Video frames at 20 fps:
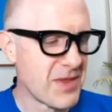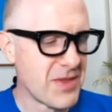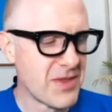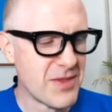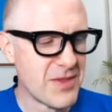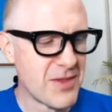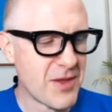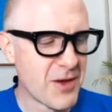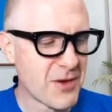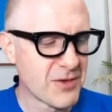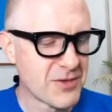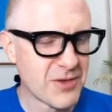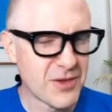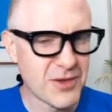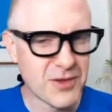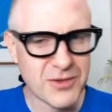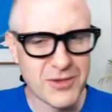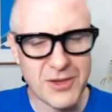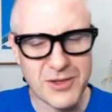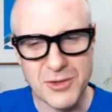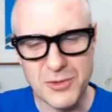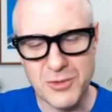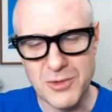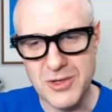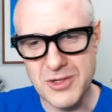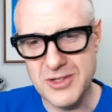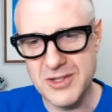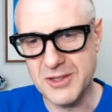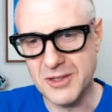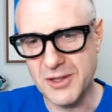no, not to
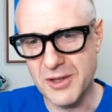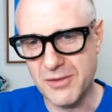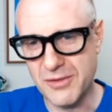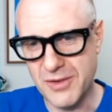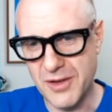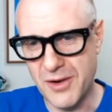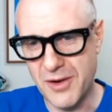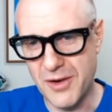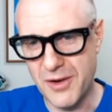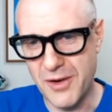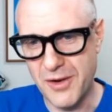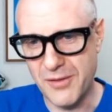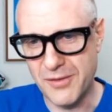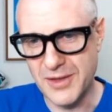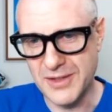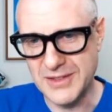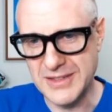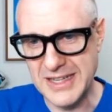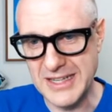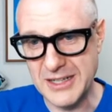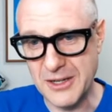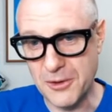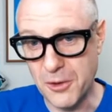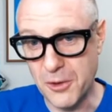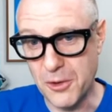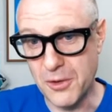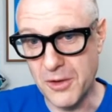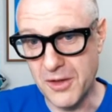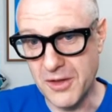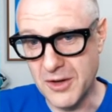wish ill of the dead at
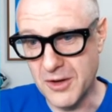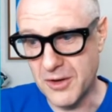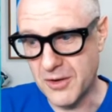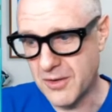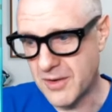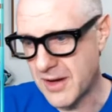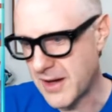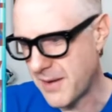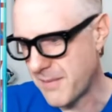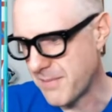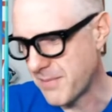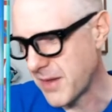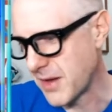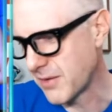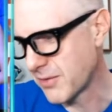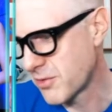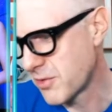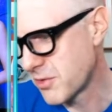all, you know, and of